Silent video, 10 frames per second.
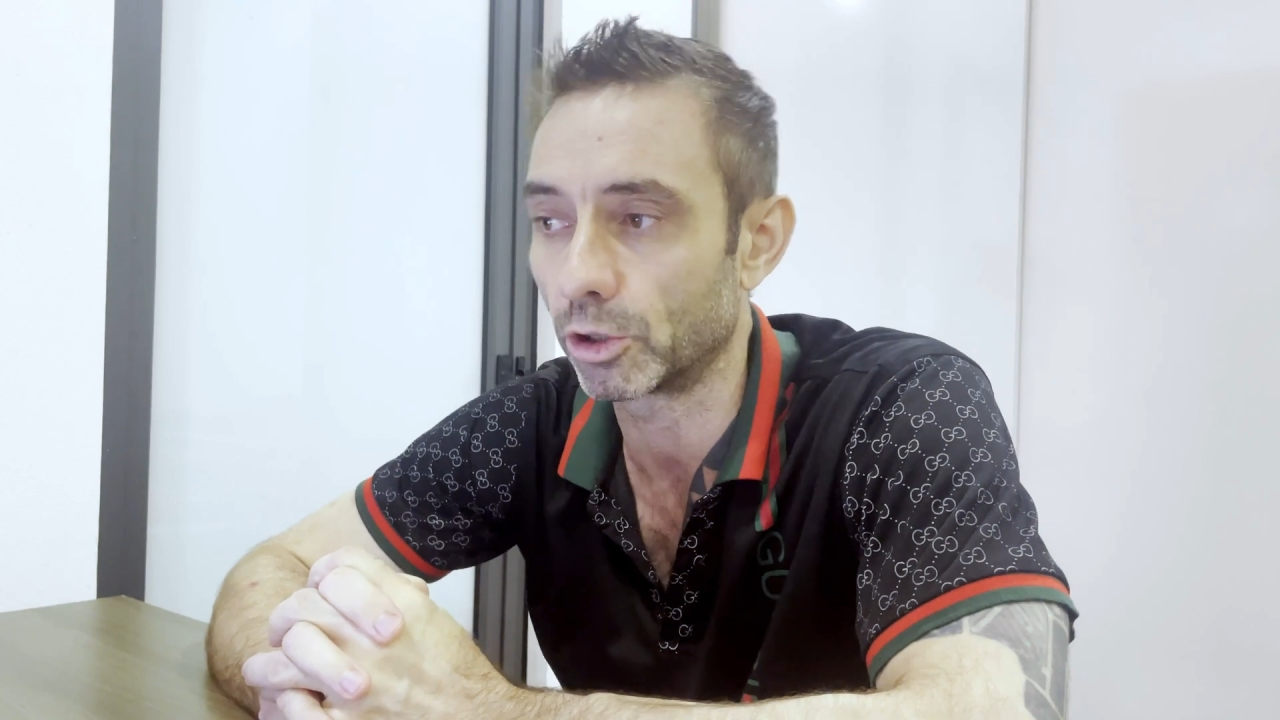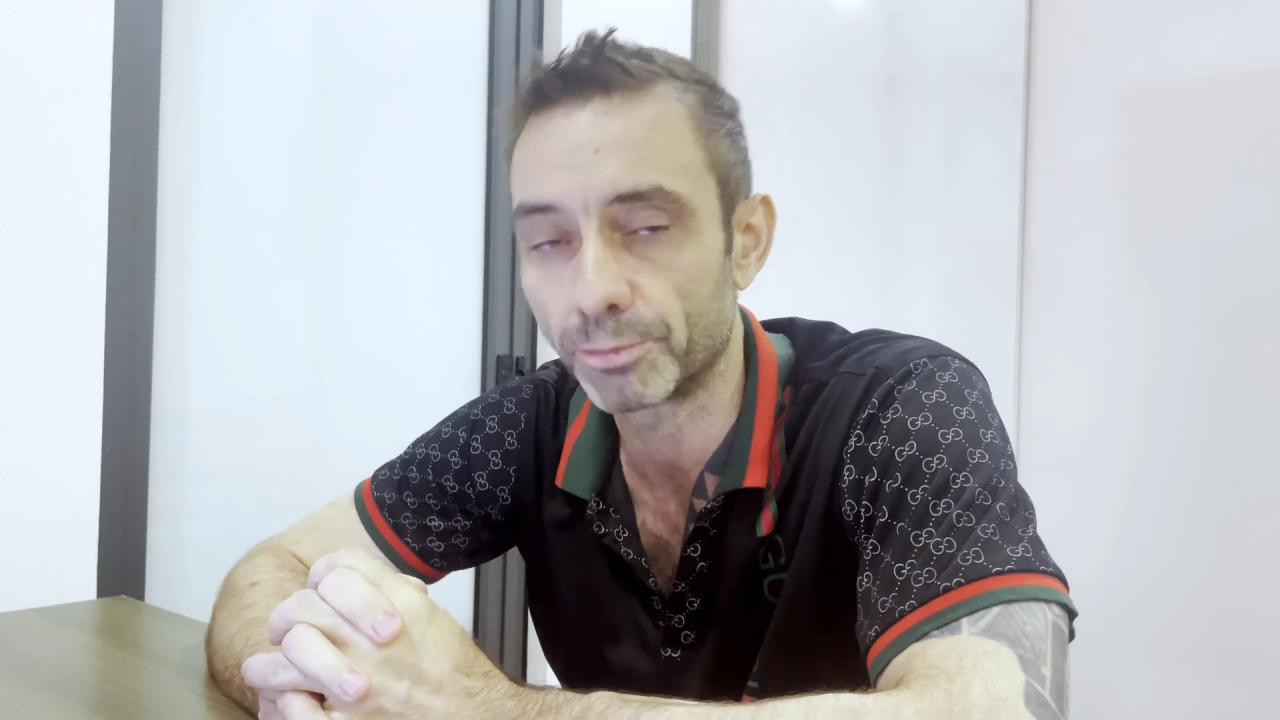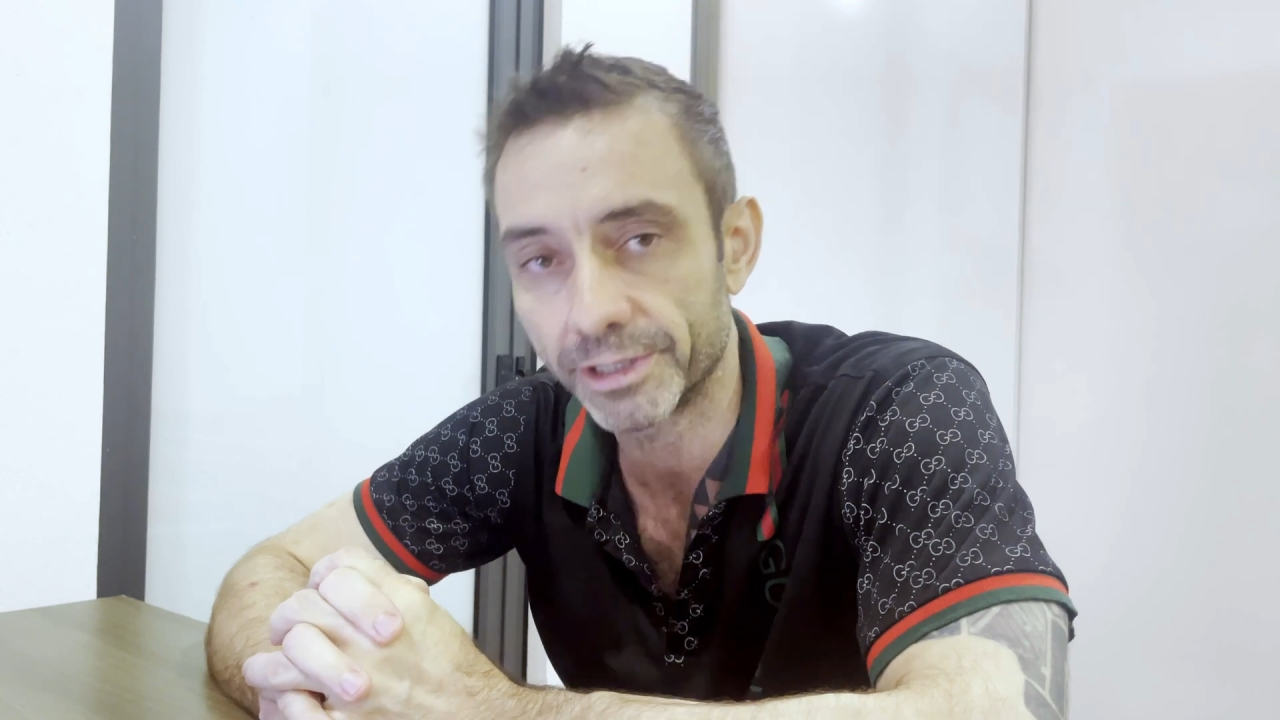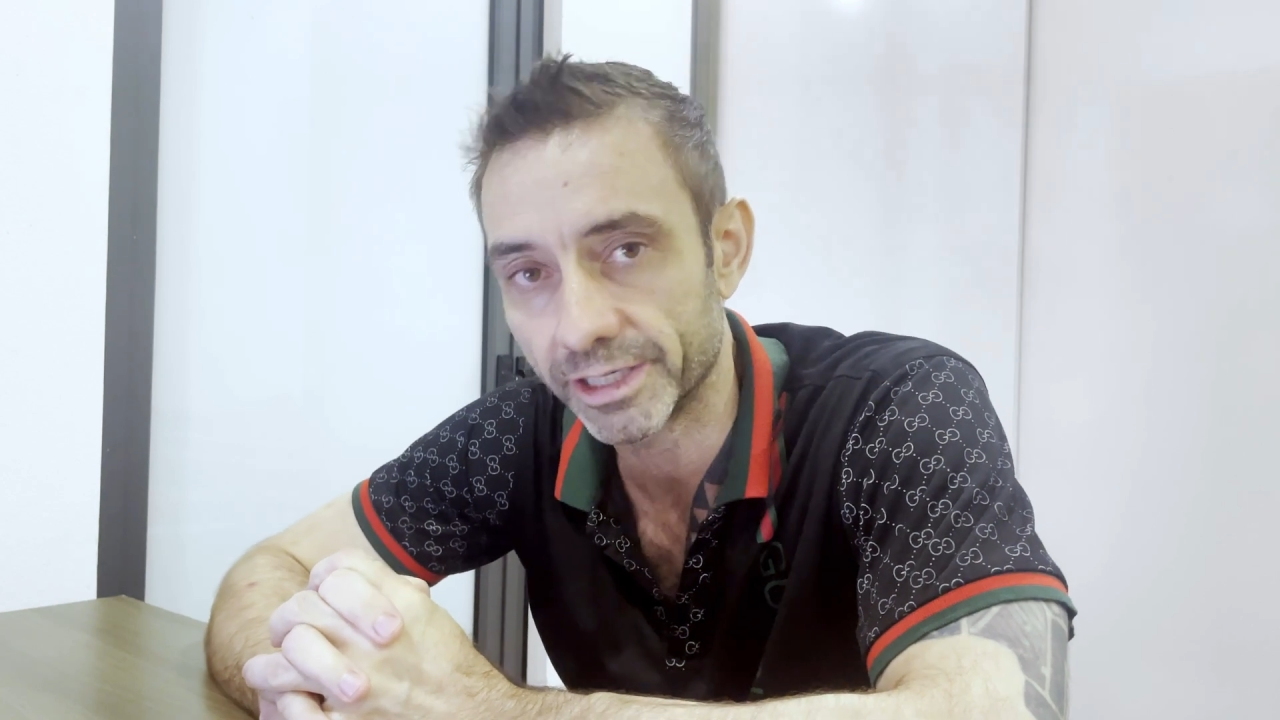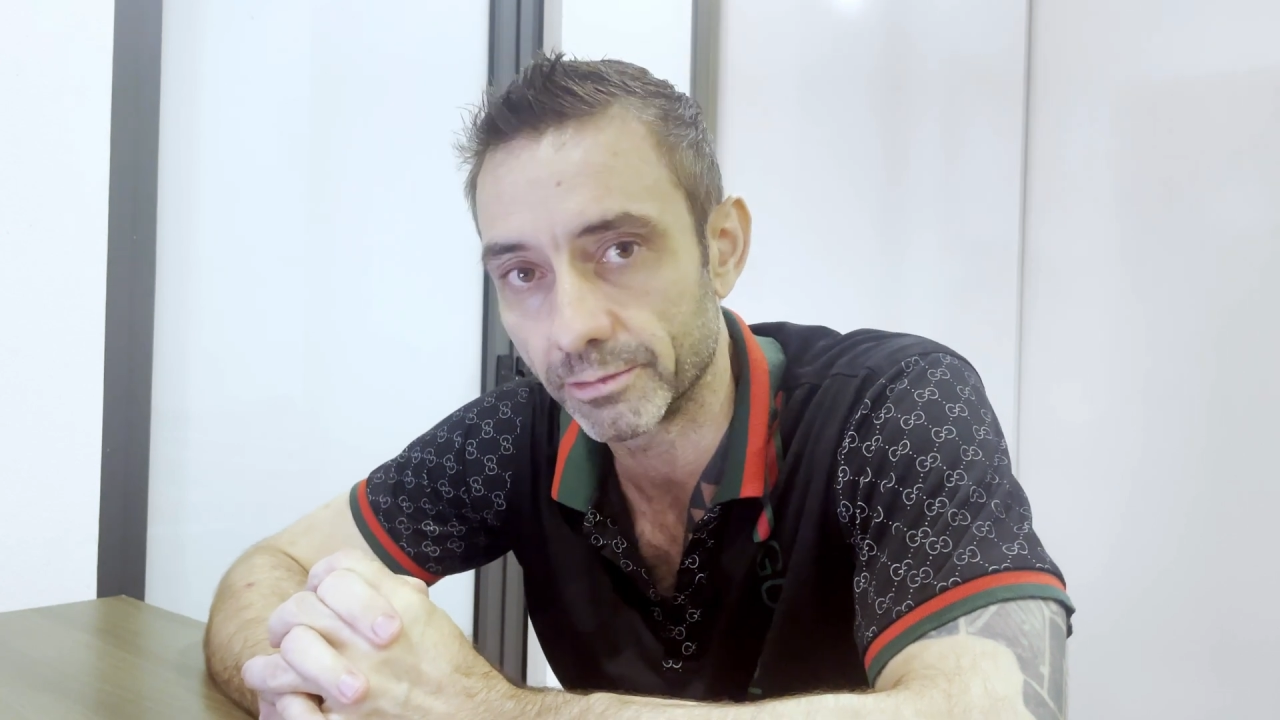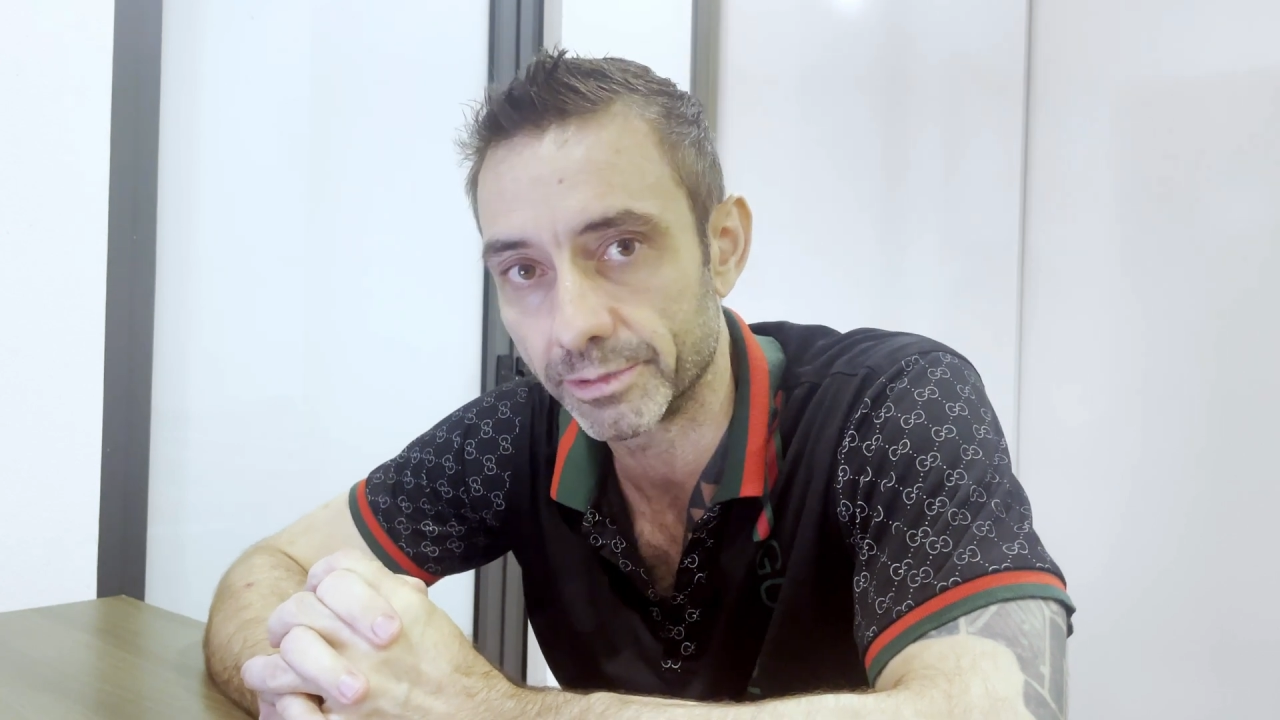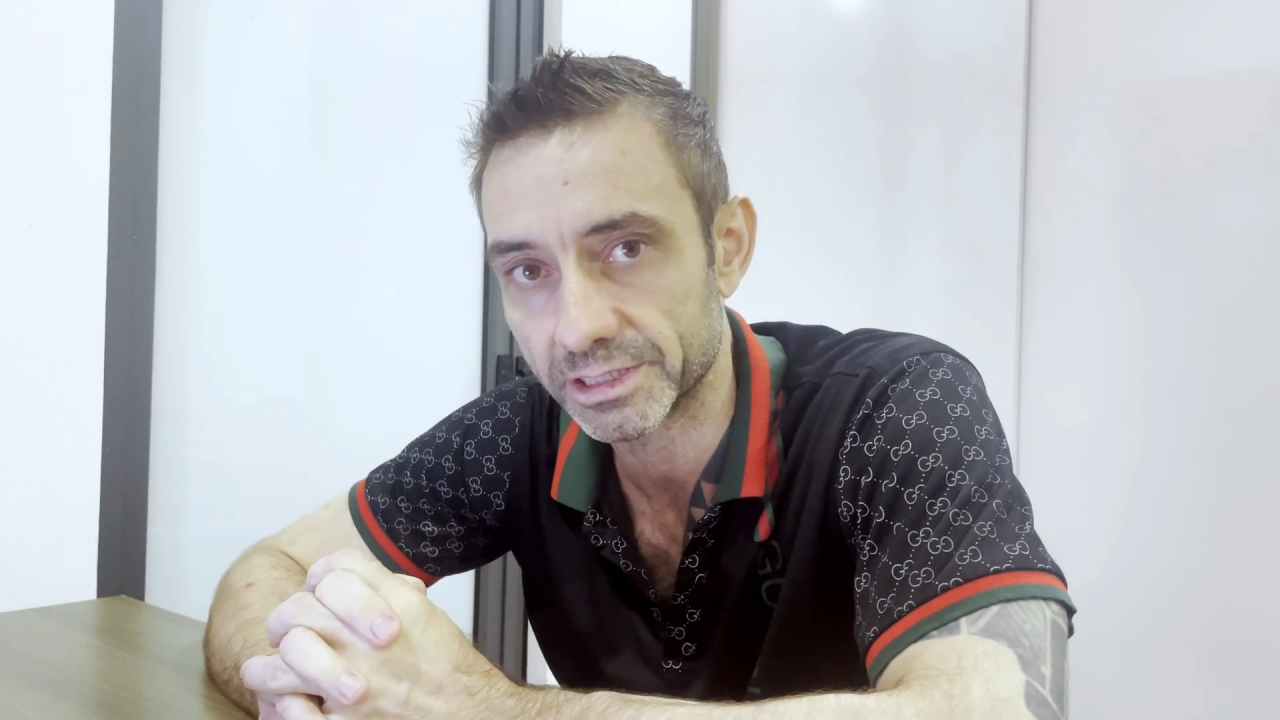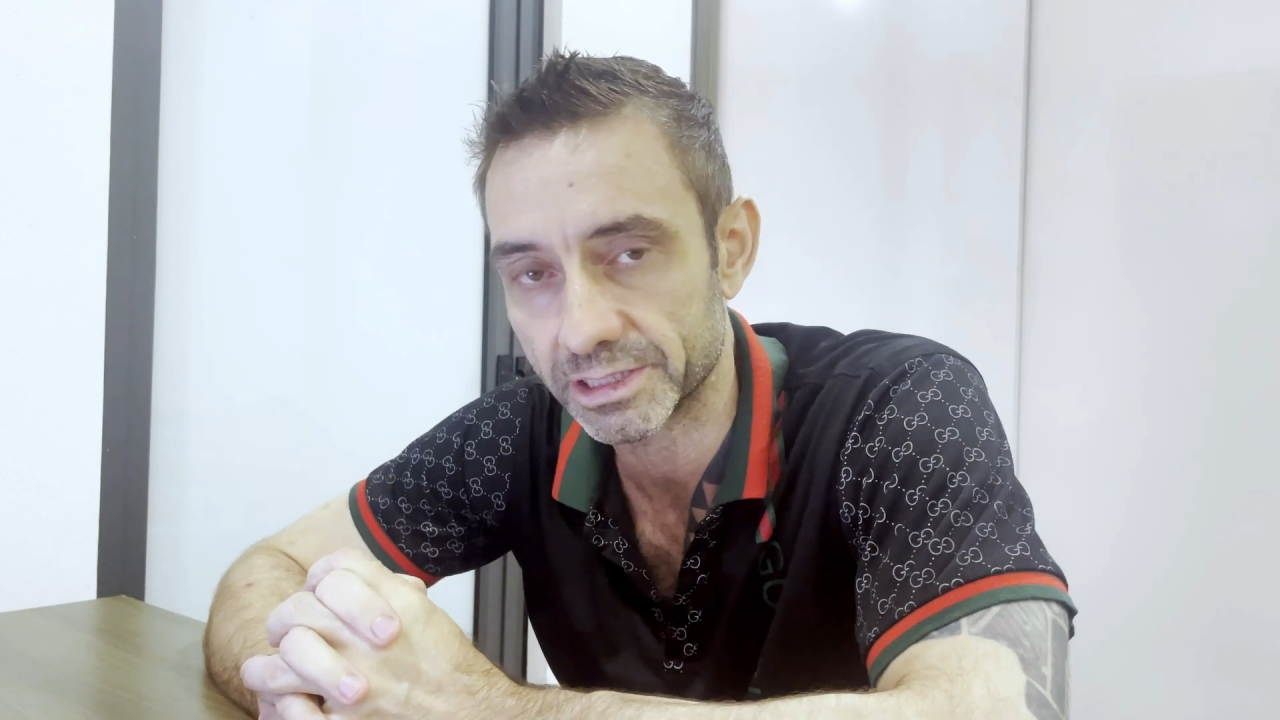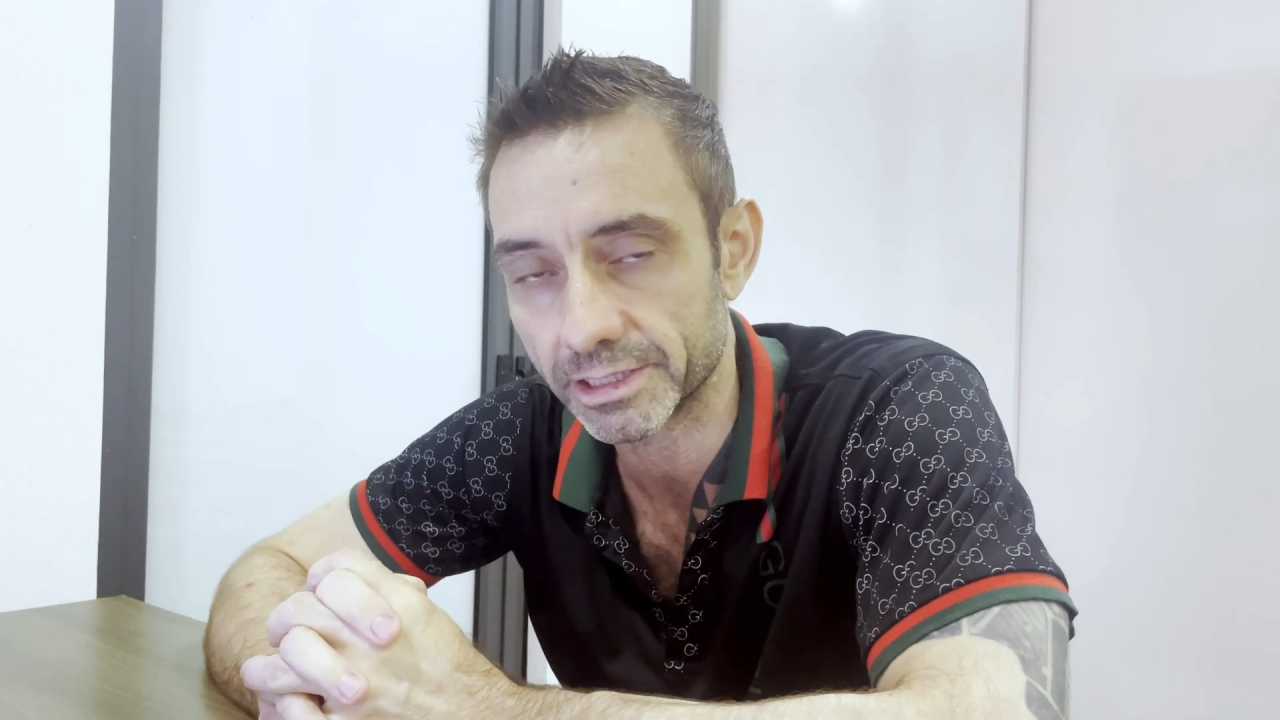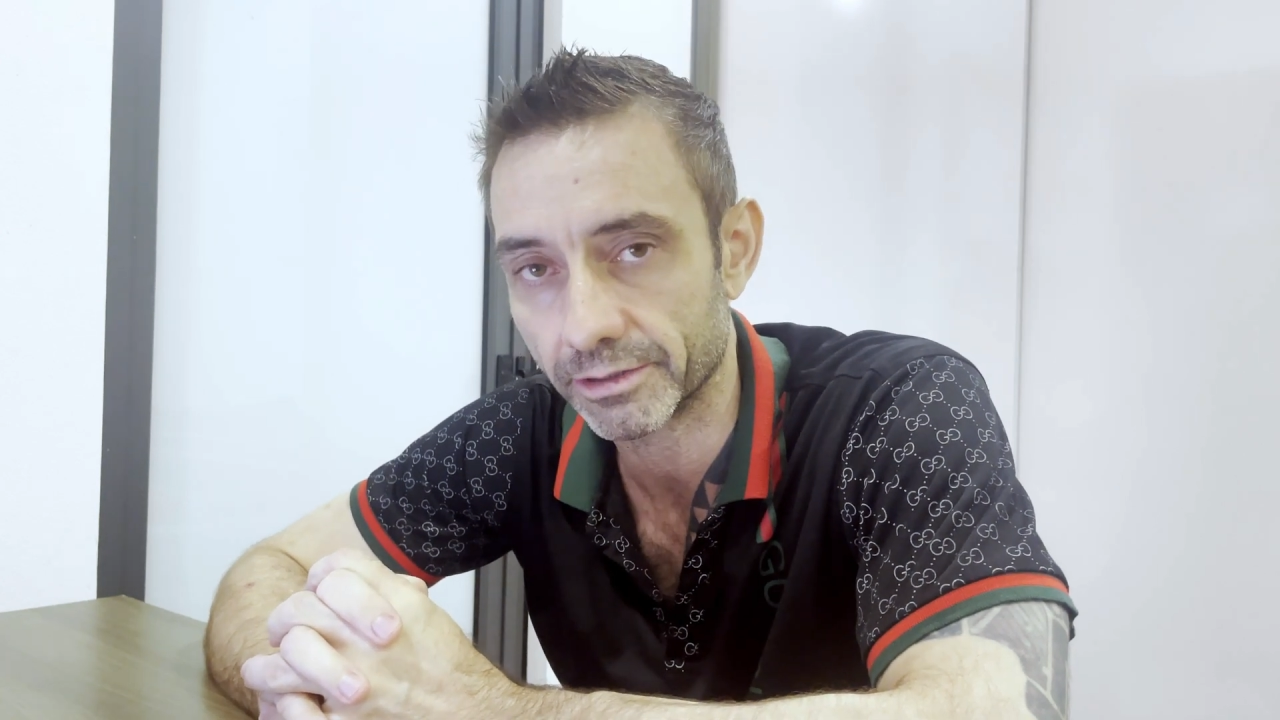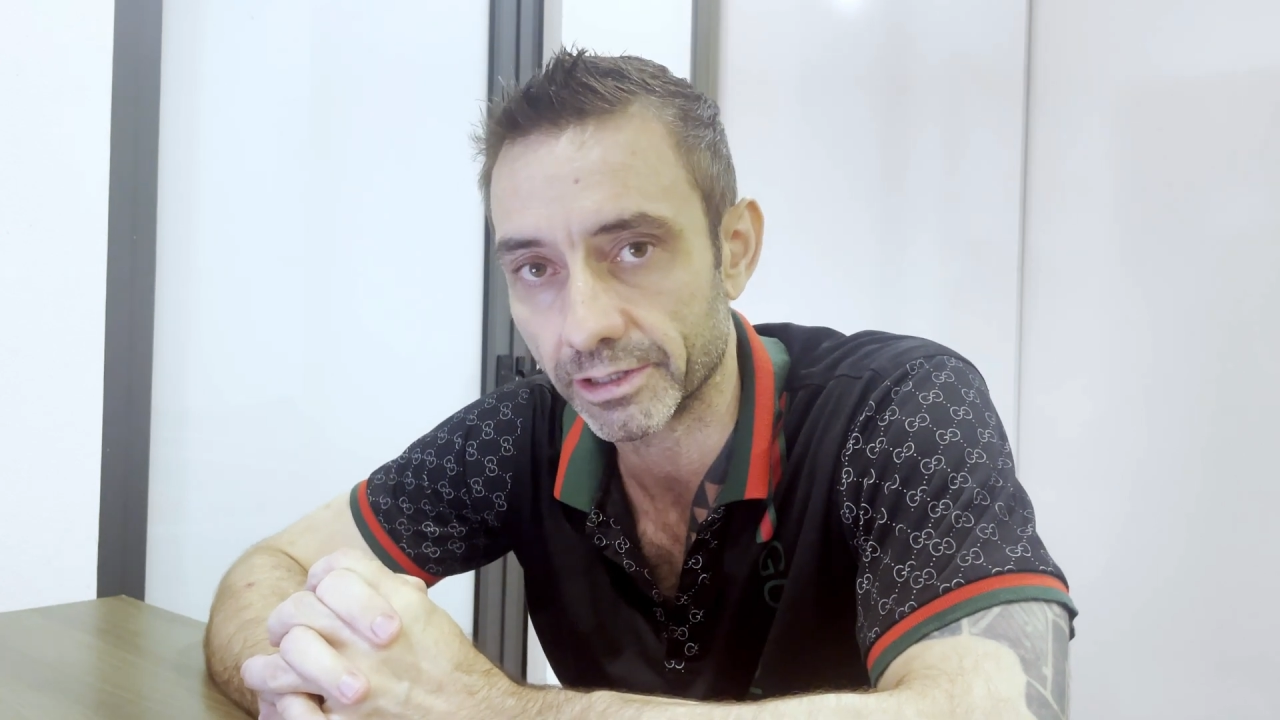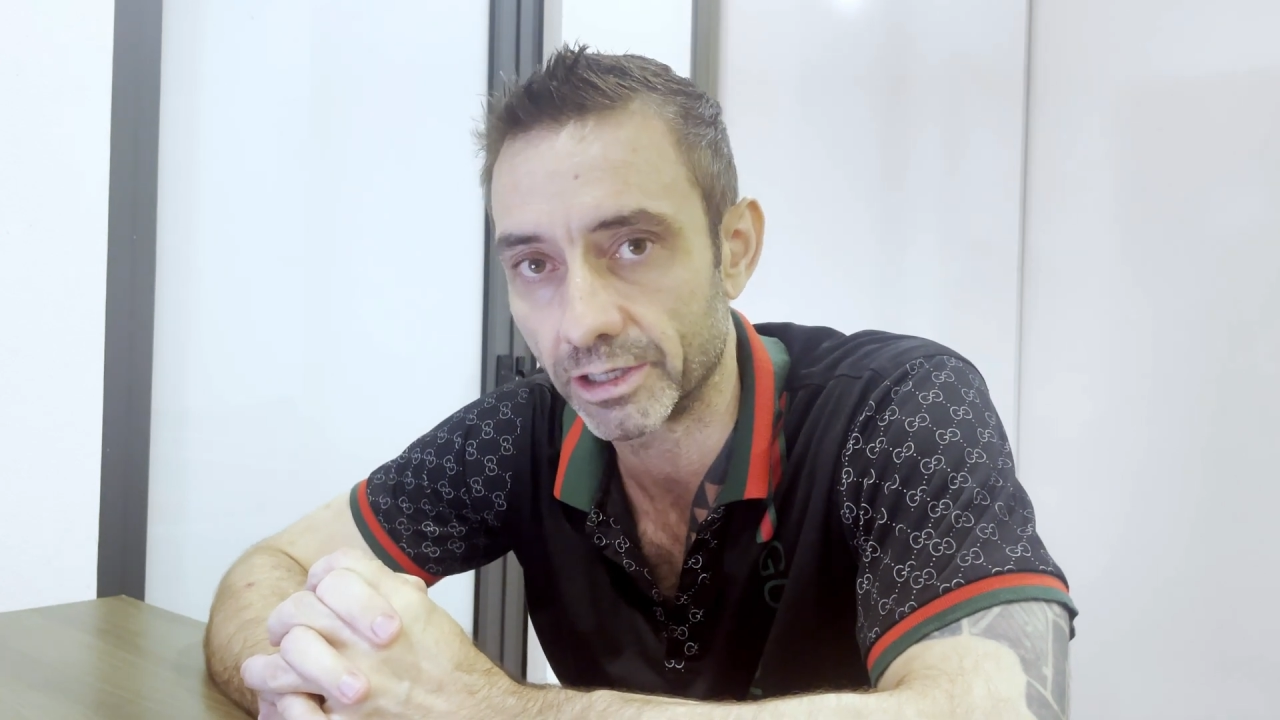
opening a business out here.